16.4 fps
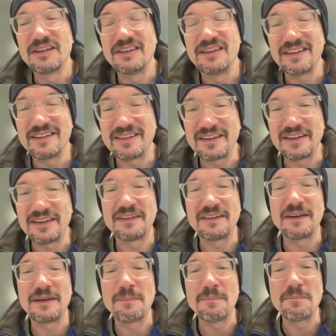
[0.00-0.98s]
this is
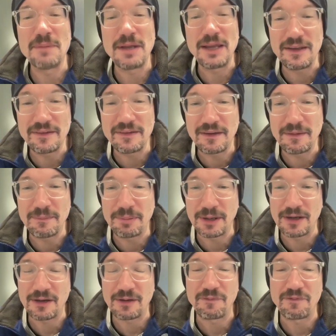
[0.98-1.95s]
an amazing
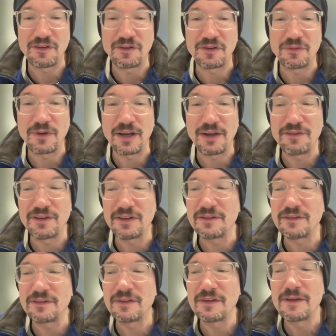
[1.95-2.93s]
pickup for the
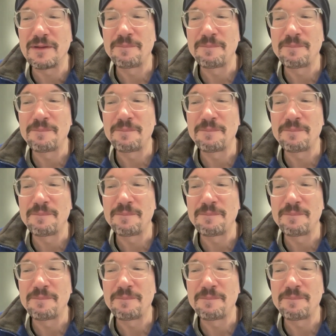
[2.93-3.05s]
Ravens.